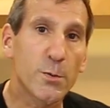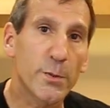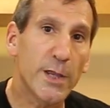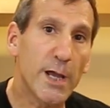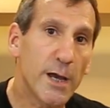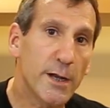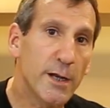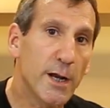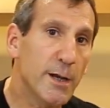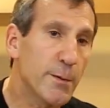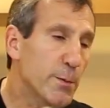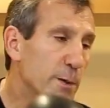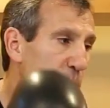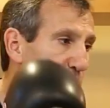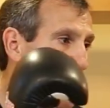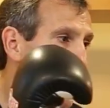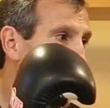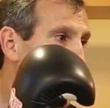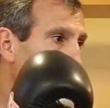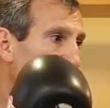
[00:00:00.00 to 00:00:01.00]
without
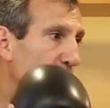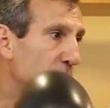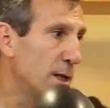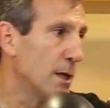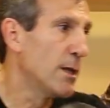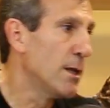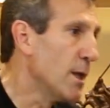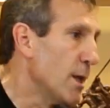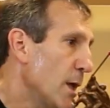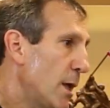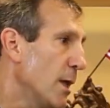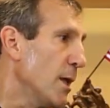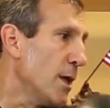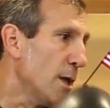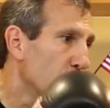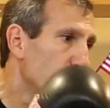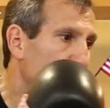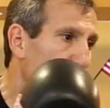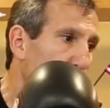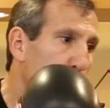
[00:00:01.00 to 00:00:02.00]
hyperextending,
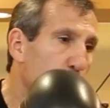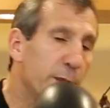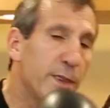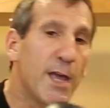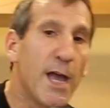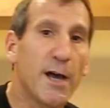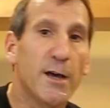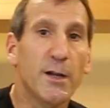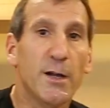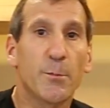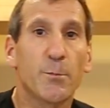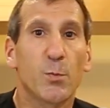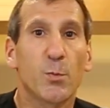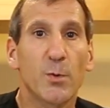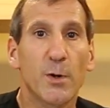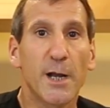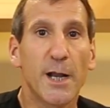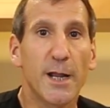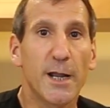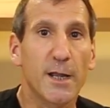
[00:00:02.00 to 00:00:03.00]
but without a
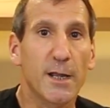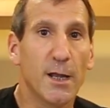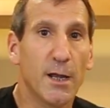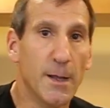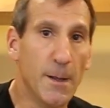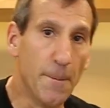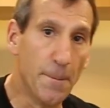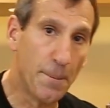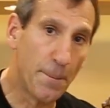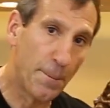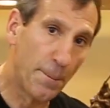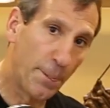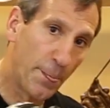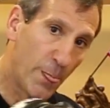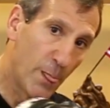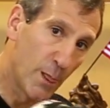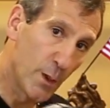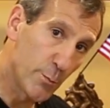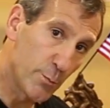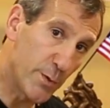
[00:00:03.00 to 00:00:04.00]
break
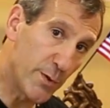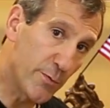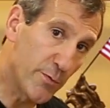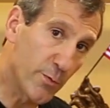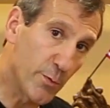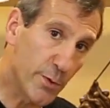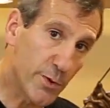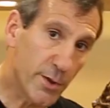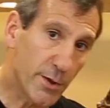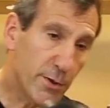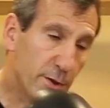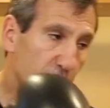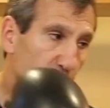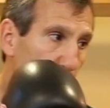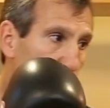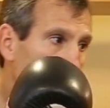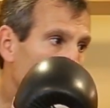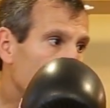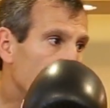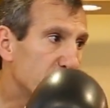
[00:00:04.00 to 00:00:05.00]
before the
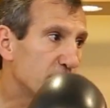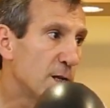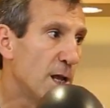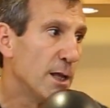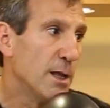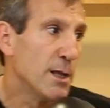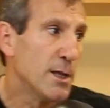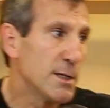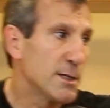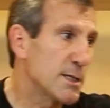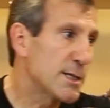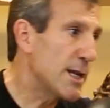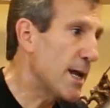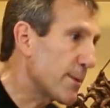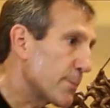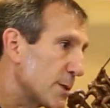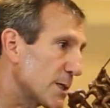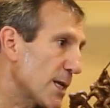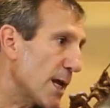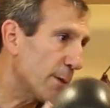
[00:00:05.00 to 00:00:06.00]
3rd punch. Step,
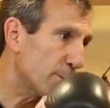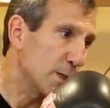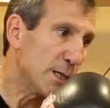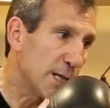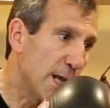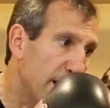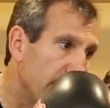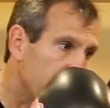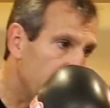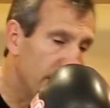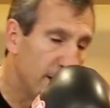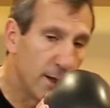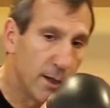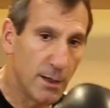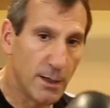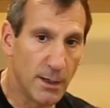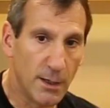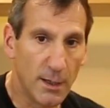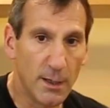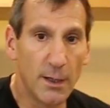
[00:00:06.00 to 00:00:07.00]
step, step.
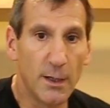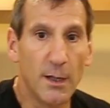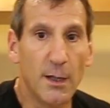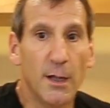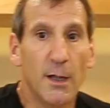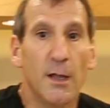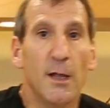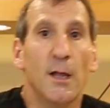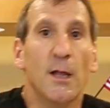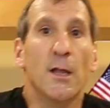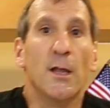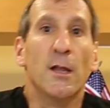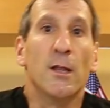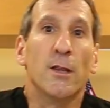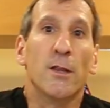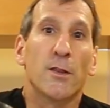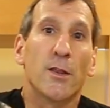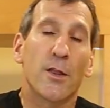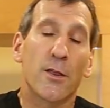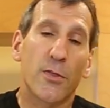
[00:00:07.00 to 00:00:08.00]

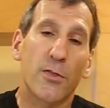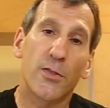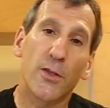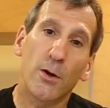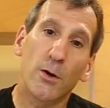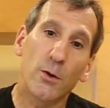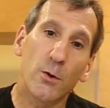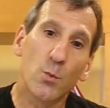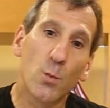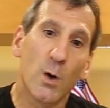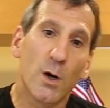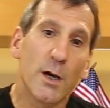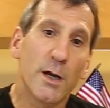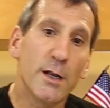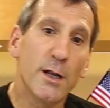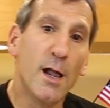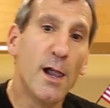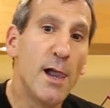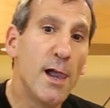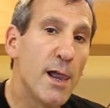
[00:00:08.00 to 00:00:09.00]
The 3rd
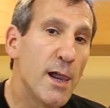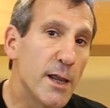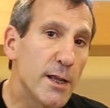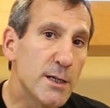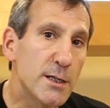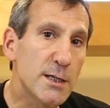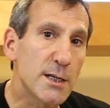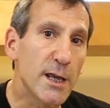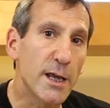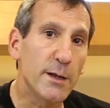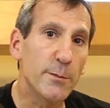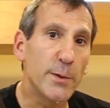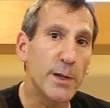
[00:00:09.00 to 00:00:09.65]
one is going to